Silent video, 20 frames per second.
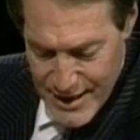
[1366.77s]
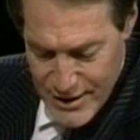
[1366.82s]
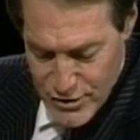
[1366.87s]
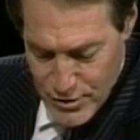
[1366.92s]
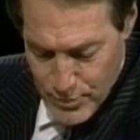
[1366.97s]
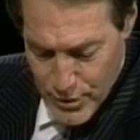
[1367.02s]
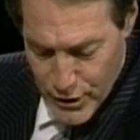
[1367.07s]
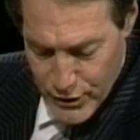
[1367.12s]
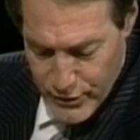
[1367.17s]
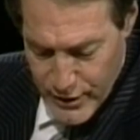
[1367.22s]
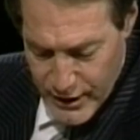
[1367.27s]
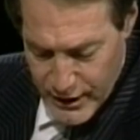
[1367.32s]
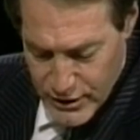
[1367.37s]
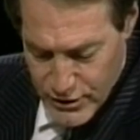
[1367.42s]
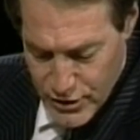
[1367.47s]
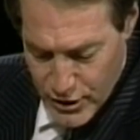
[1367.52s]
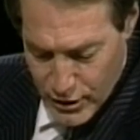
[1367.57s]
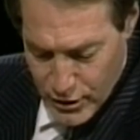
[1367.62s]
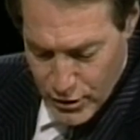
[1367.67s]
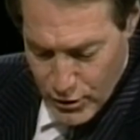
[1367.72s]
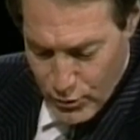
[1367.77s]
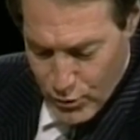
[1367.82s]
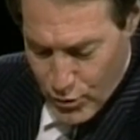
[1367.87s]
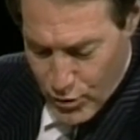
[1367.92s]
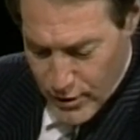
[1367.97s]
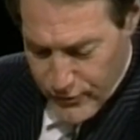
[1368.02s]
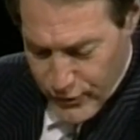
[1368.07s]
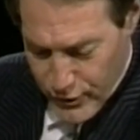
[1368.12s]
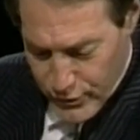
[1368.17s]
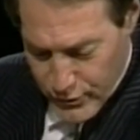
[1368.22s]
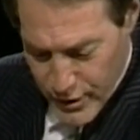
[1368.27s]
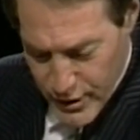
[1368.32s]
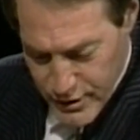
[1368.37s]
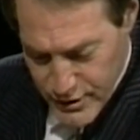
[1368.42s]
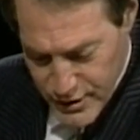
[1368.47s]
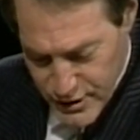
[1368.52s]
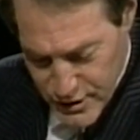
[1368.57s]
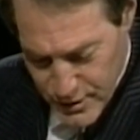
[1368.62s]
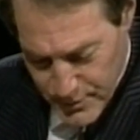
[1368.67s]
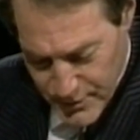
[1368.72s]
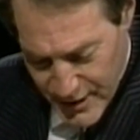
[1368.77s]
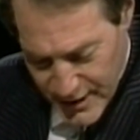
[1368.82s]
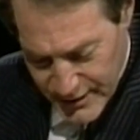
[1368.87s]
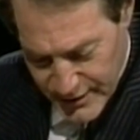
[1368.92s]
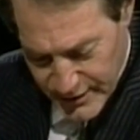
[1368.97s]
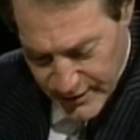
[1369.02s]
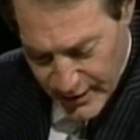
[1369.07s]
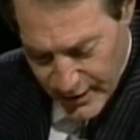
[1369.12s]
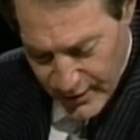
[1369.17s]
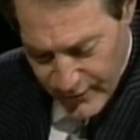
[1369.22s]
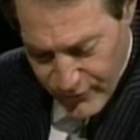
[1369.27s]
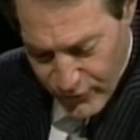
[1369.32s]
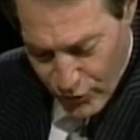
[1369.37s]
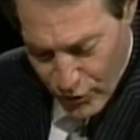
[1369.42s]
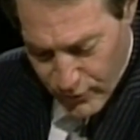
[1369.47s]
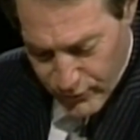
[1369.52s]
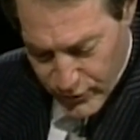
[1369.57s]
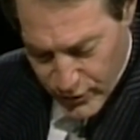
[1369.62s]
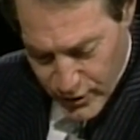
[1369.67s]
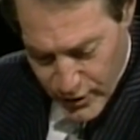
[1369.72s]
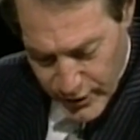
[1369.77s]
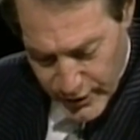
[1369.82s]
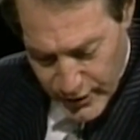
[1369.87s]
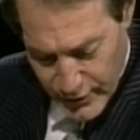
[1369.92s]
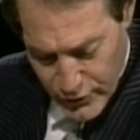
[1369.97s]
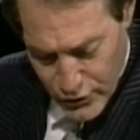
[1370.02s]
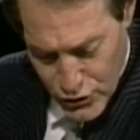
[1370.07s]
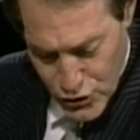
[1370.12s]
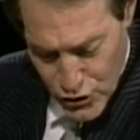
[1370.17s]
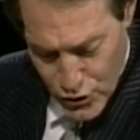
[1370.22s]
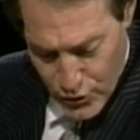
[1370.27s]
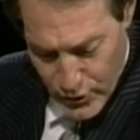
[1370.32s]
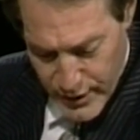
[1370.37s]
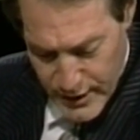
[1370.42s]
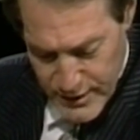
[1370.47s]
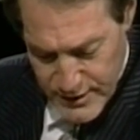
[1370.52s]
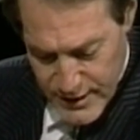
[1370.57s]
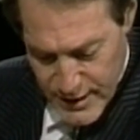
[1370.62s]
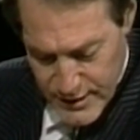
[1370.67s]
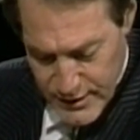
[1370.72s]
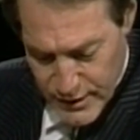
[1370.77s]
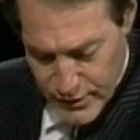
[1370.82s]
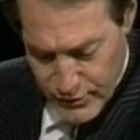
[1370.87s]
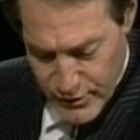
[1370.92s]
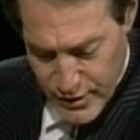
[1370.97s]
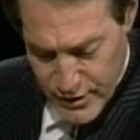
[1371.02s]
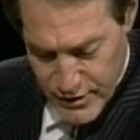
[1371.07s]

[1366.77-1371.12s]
National Book Critics Circle Award for Criticism, 1984, for Hugging the Shore, Essays and